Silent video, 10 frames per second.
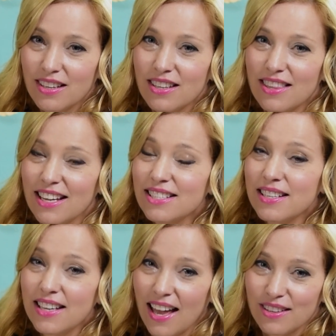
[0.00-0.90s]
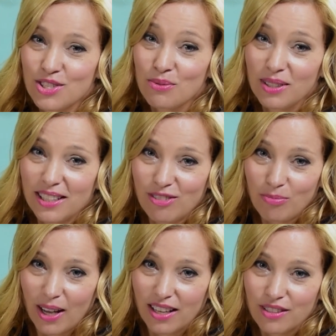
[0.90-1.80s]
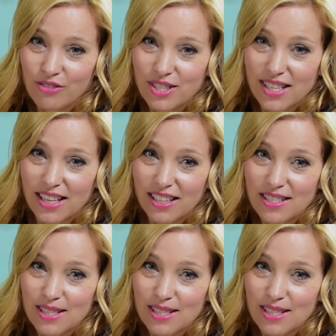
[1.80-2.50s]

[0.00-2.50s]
Thanks again to Reliefband for sending us